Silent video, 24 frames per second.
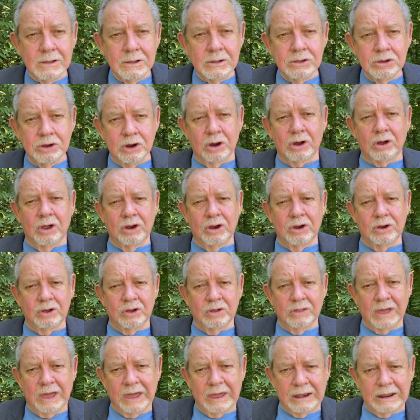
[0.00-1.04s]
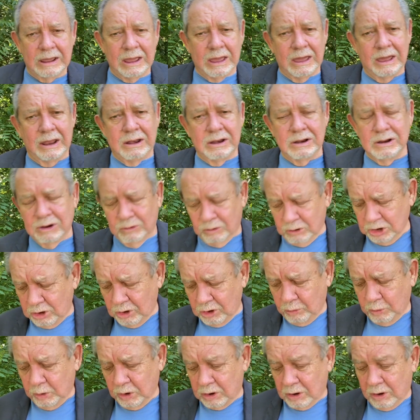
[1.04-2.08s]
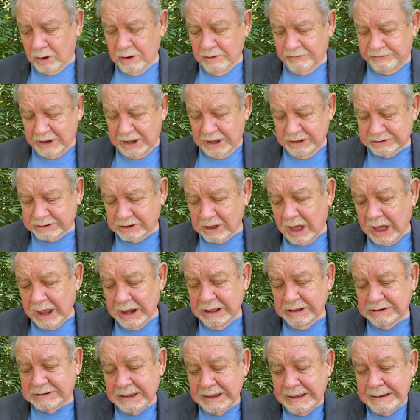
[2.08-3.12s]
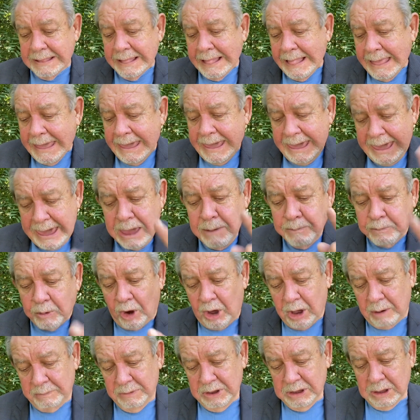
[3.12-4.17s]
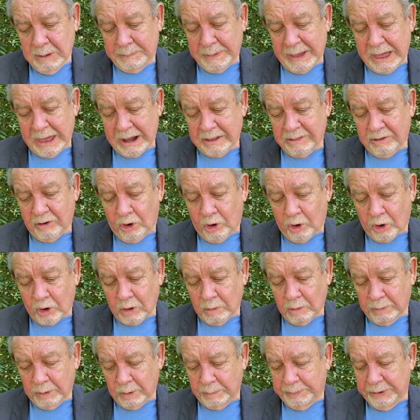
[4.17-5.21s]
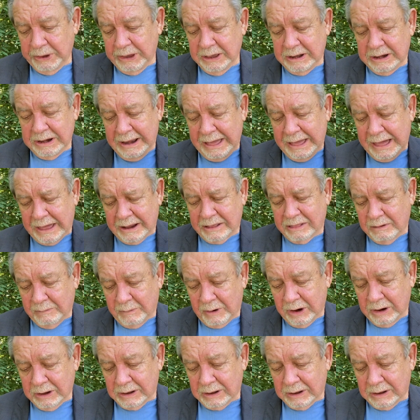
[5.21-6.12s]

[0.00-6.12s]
You're going to do that, and we're going to face God. He said, He brought me up out of the horrible pit and out of the miry